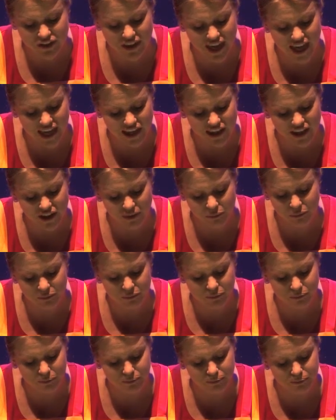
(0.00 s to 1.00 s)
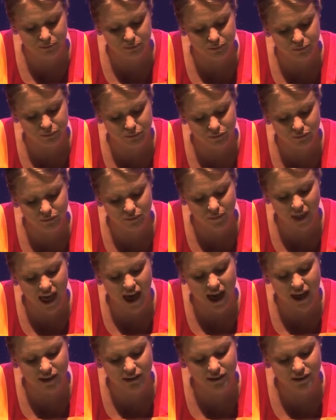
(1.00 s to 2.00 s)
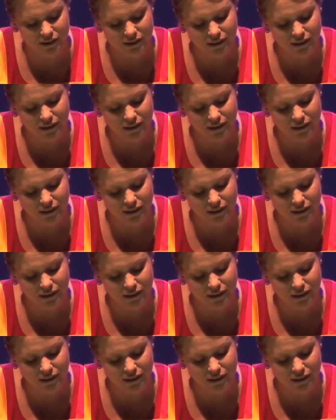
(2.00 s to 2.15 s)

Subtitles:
the egg carton.